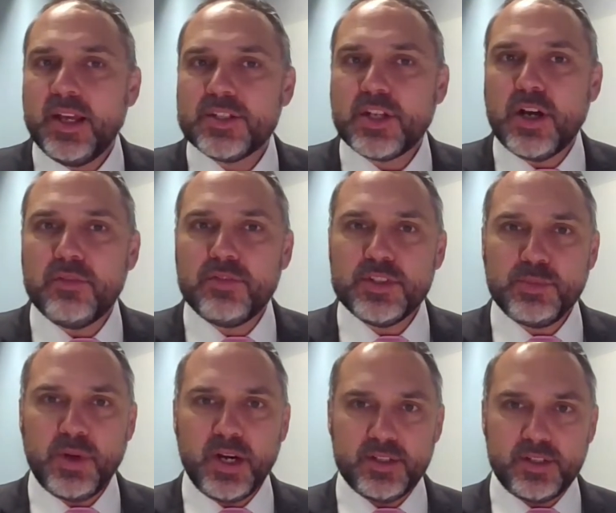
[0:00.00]
As a conference
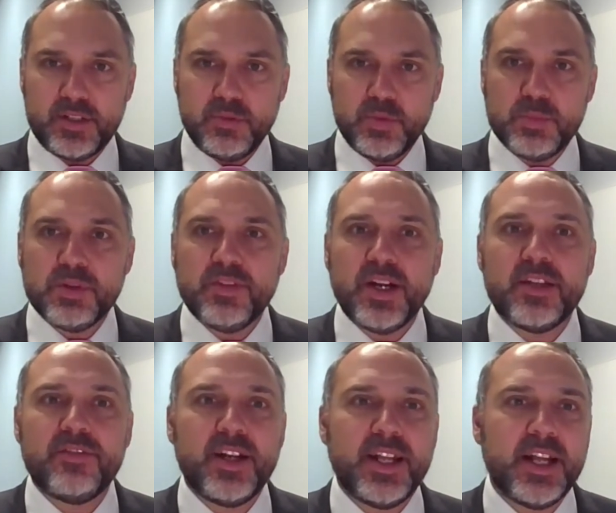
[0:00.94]
partner, we
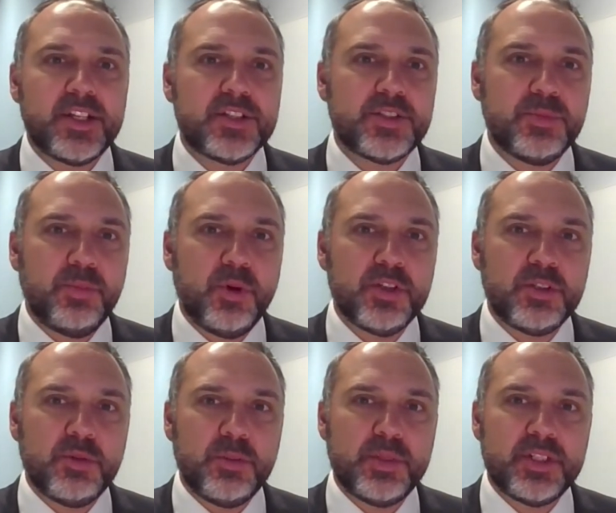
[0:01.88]
provided financial
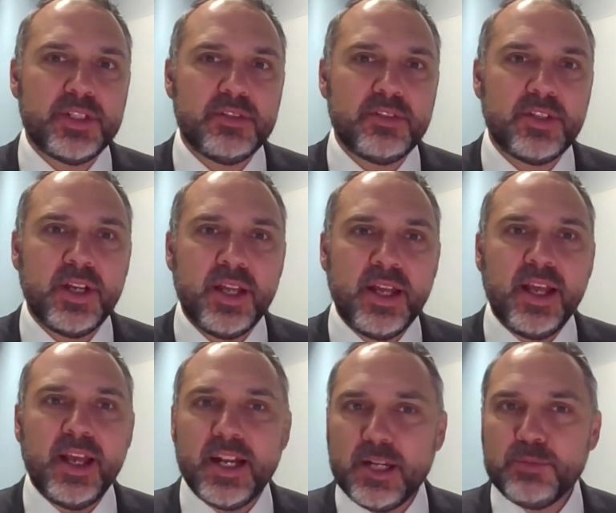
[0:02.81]
support to Women Deliver
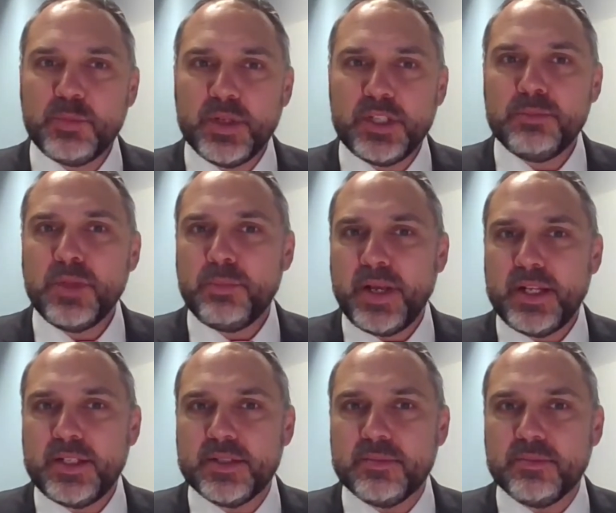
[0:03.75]
and helped build
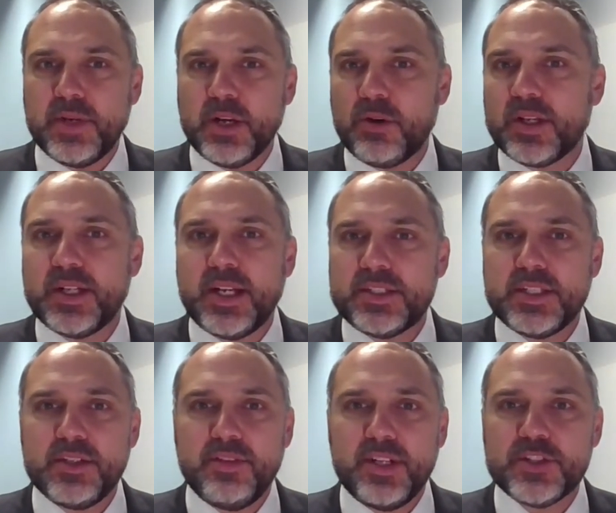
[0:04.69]
momentum by
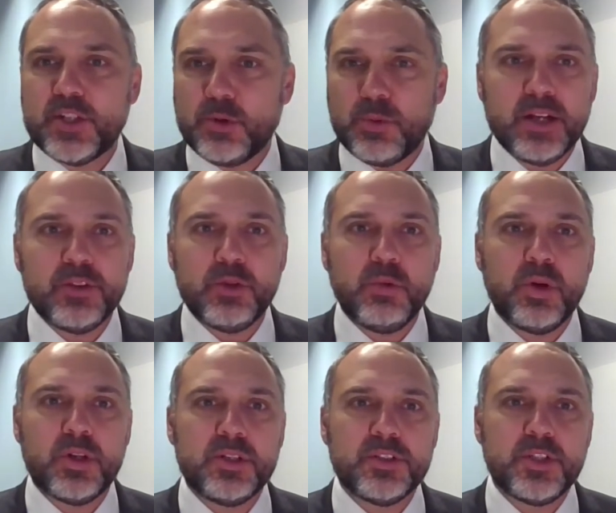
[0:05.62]
organizing events around the
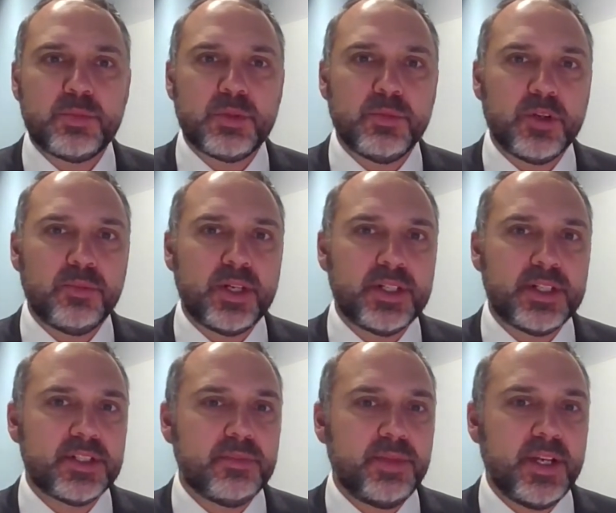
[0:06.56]
world to promote
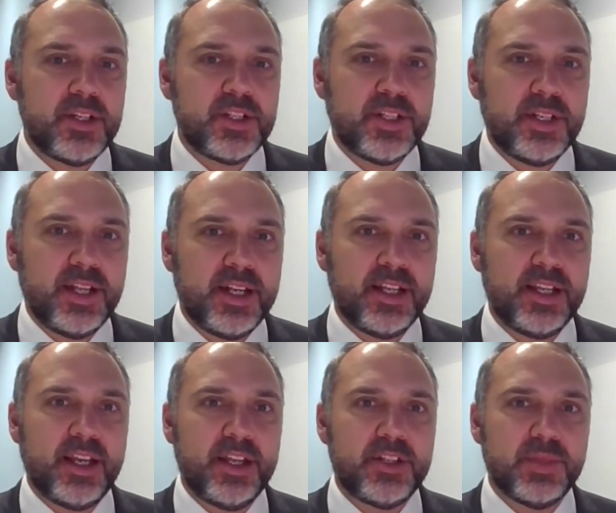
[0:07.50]
participation and
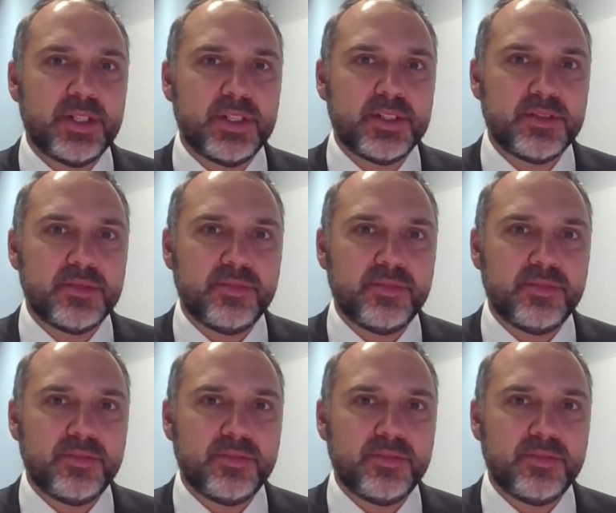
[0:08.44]
engagement.